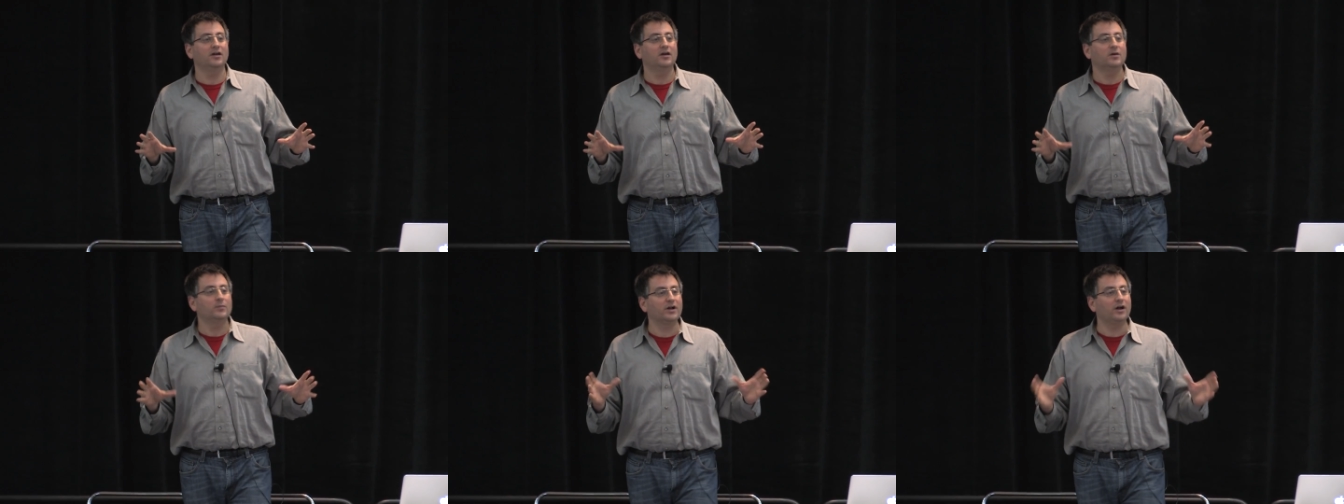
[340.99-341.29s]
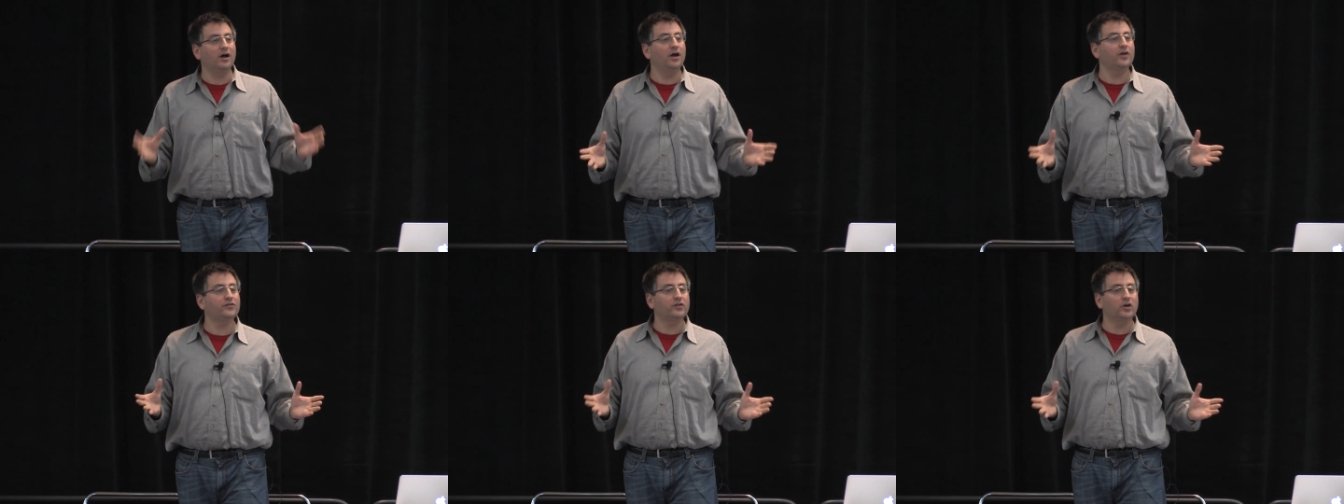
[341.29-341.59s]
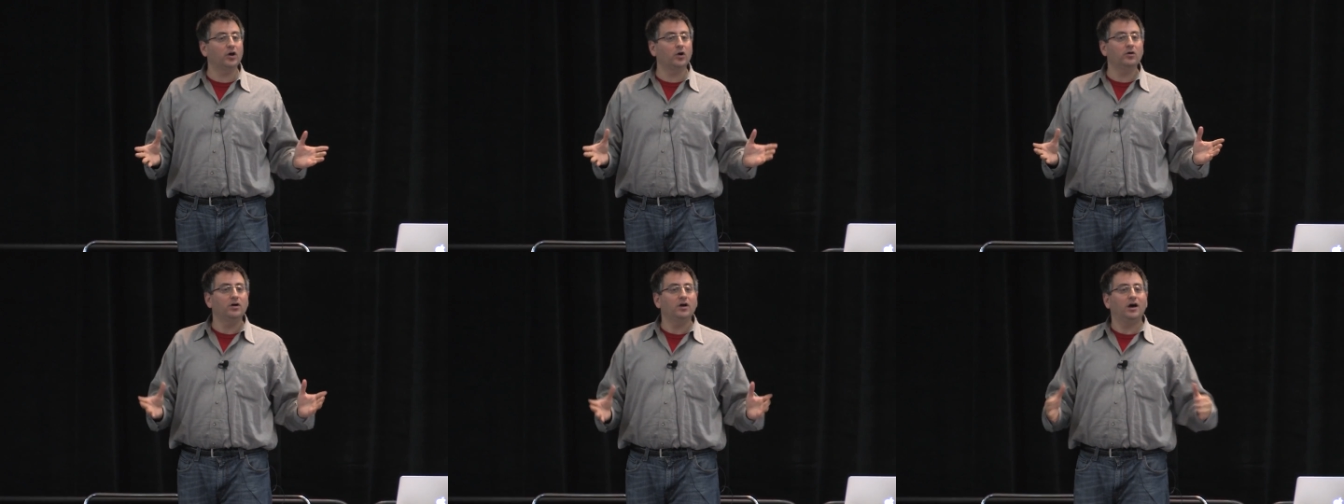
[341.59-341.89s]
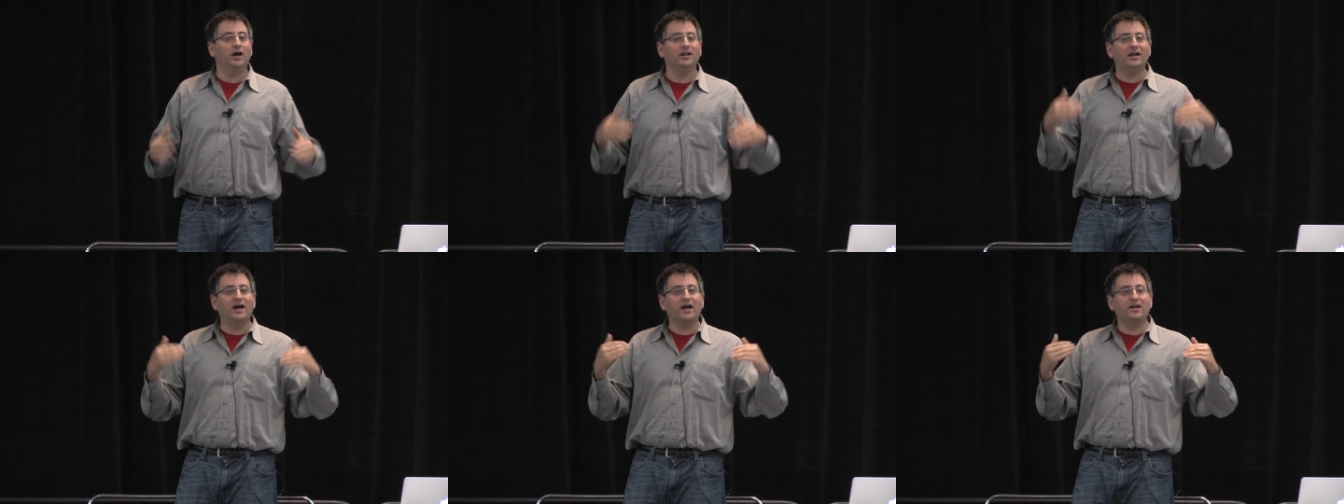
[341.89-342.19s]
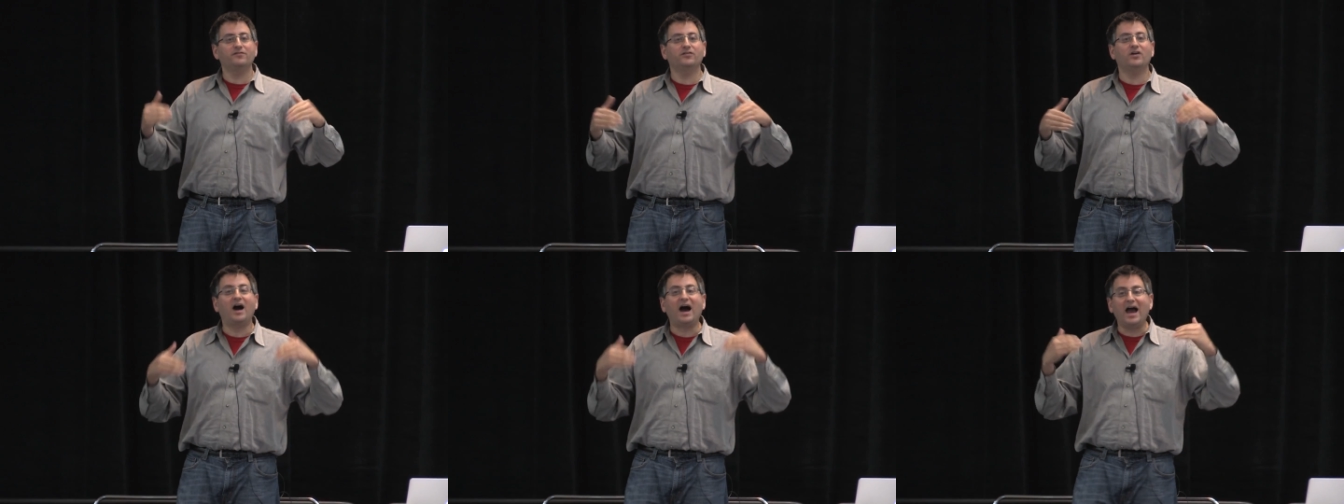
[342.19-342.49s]
but also a lot
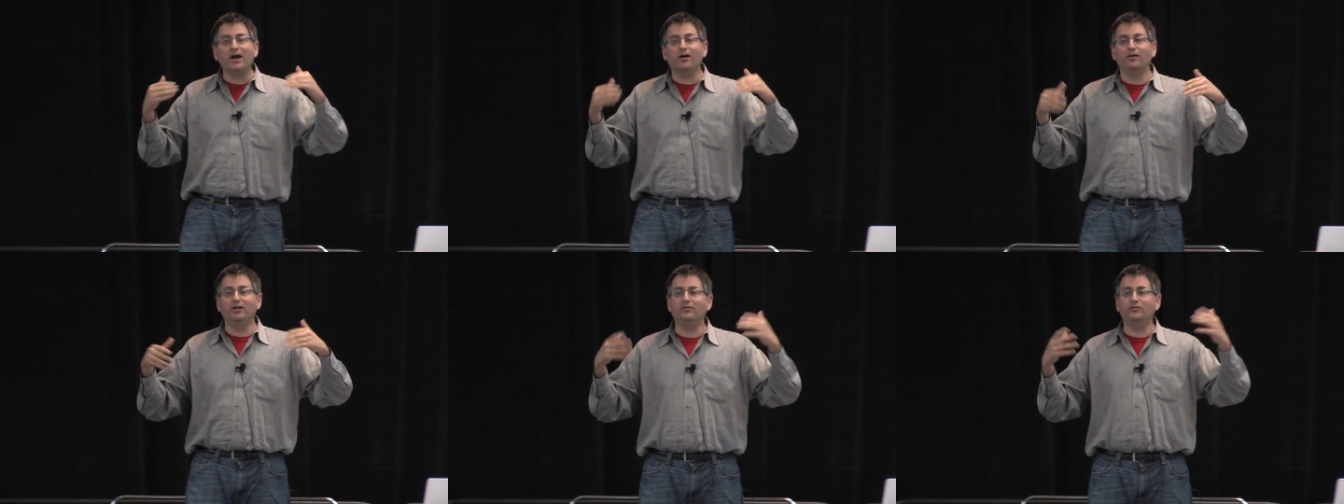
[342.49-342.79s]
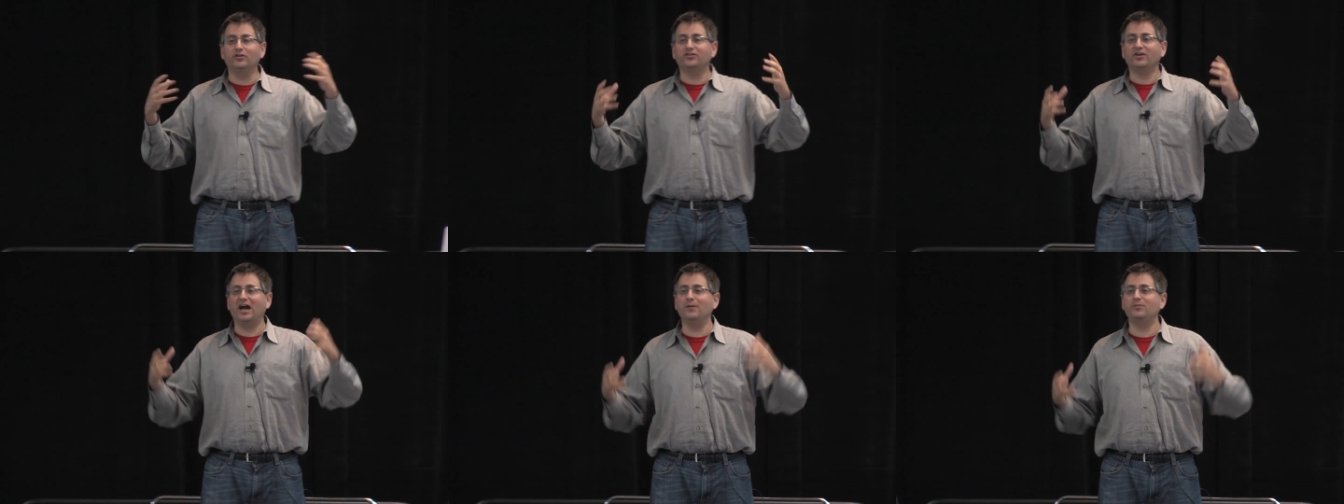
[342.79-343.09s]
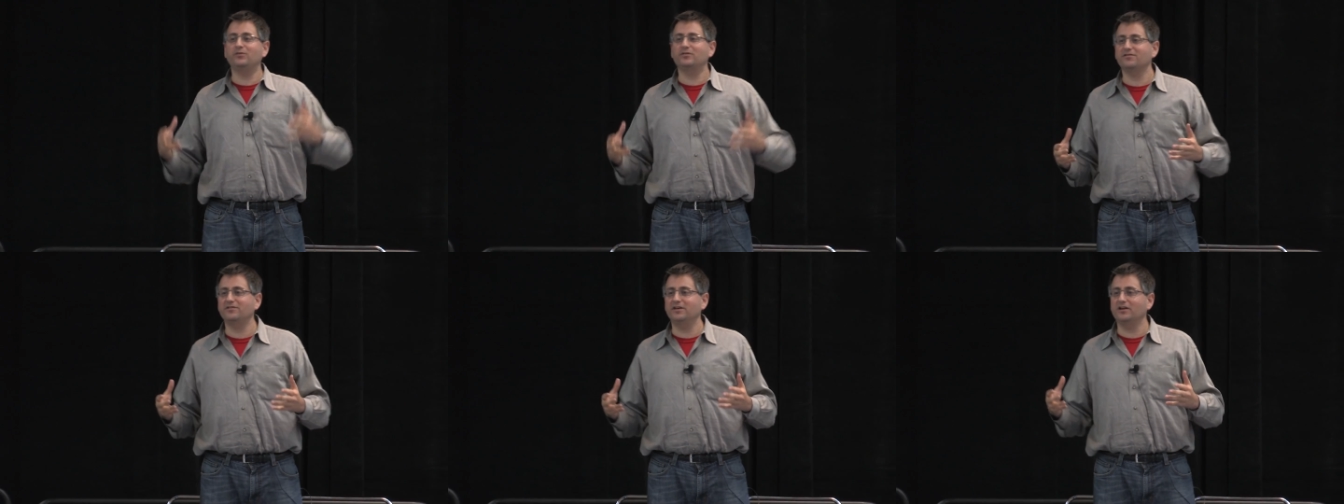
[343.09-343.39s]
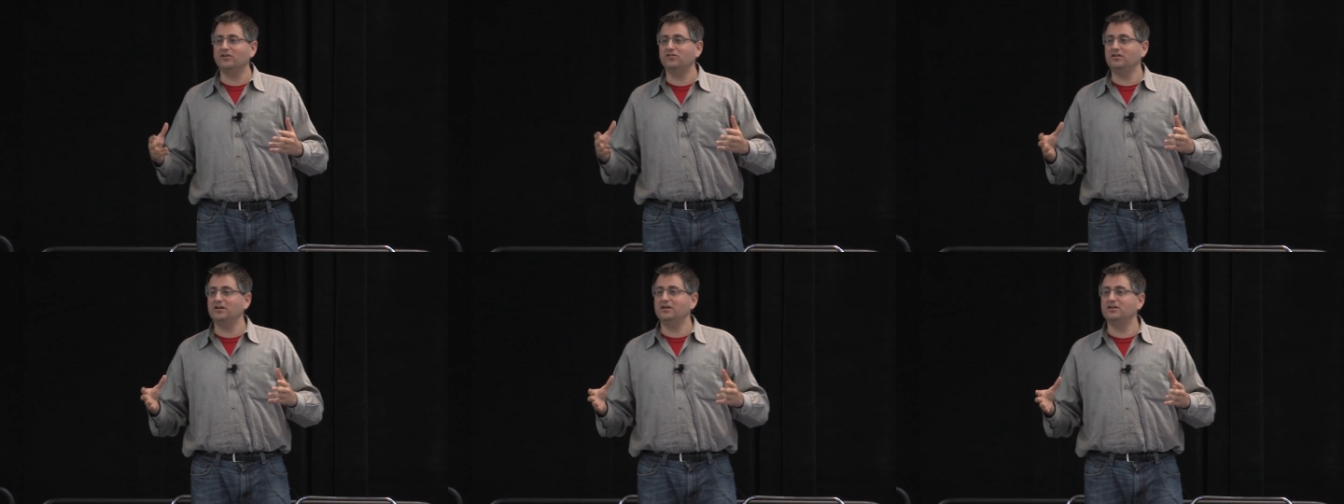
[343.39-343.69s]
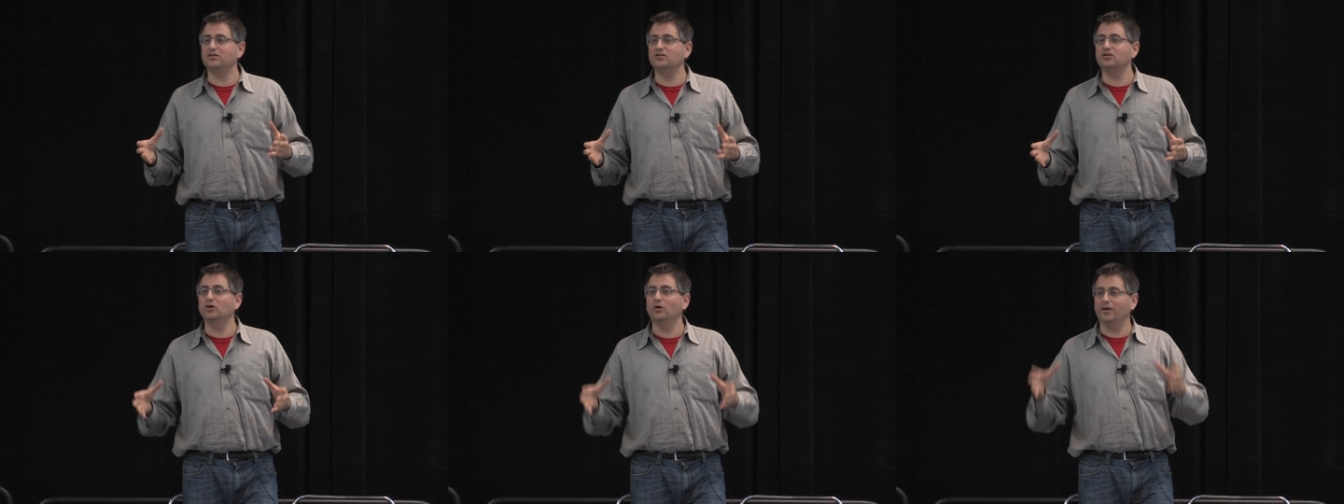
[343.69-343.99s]
of higher level types of things you need
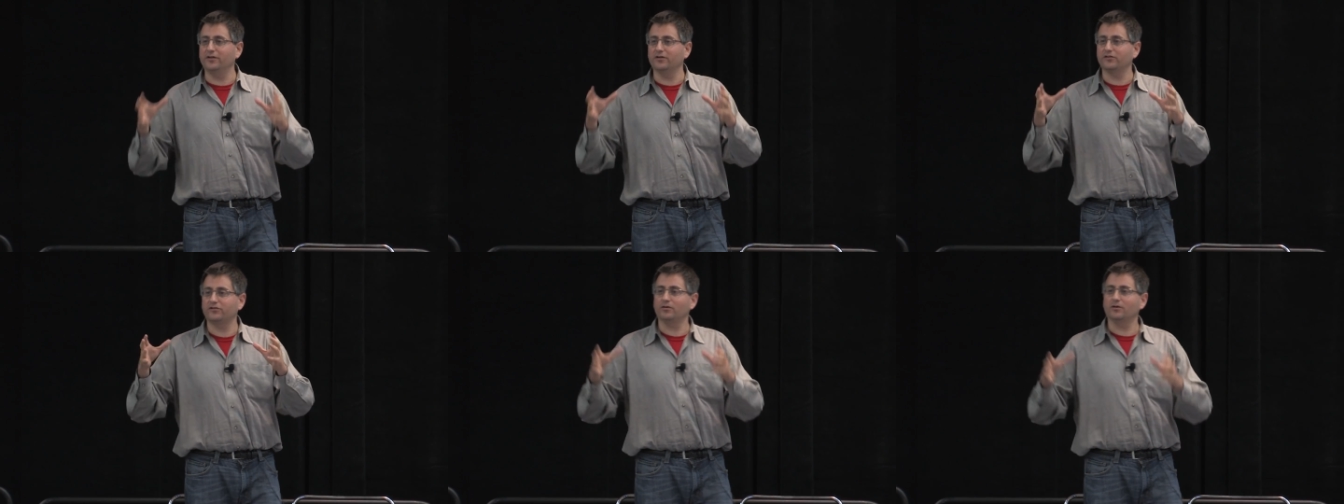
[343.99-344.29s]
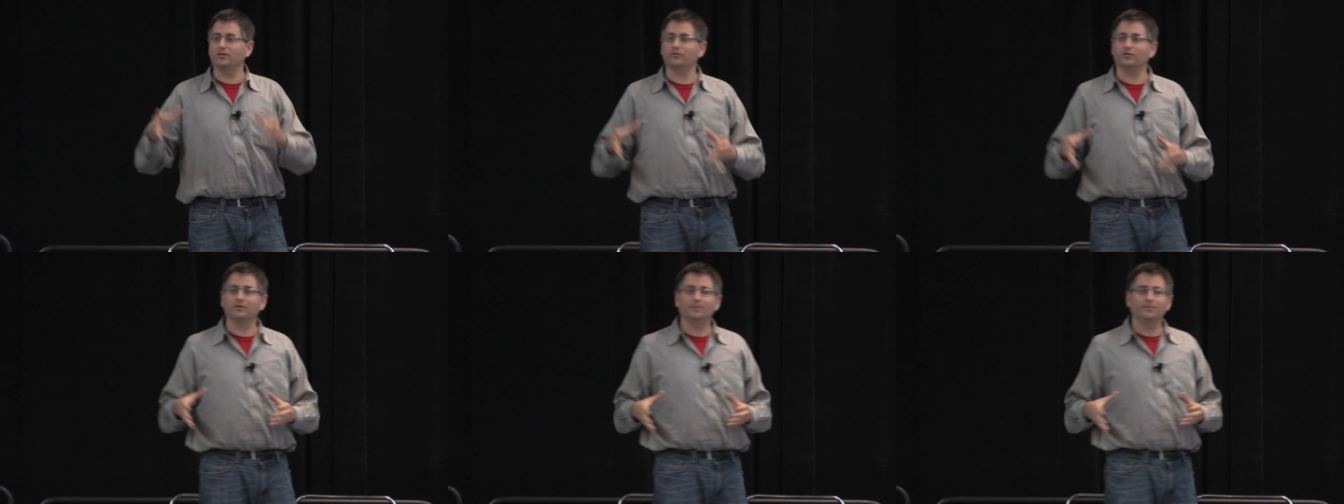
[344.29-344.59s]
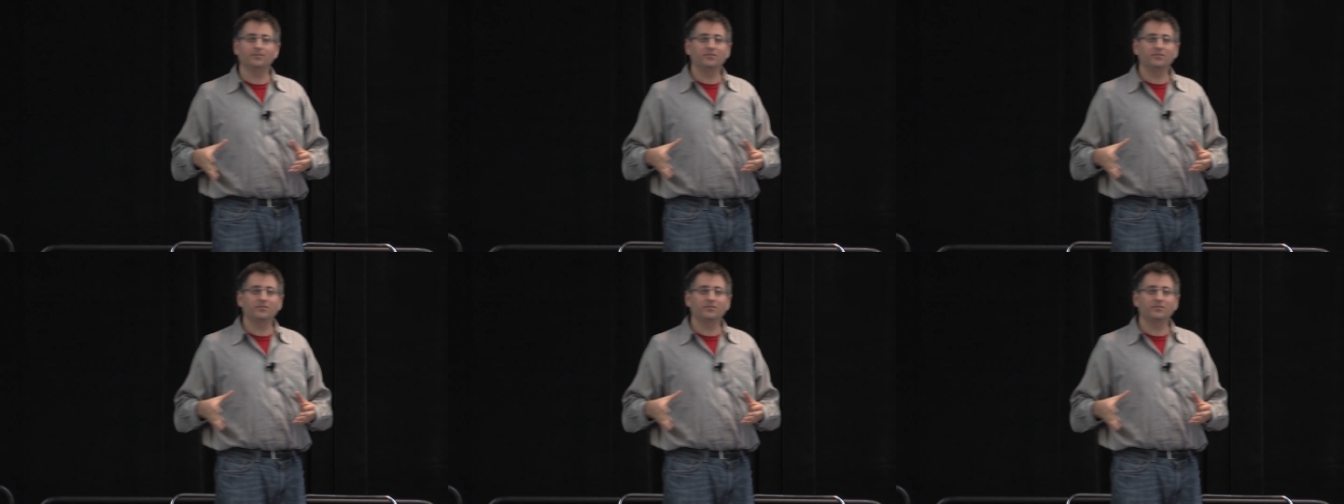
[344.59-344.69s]
to do on the server.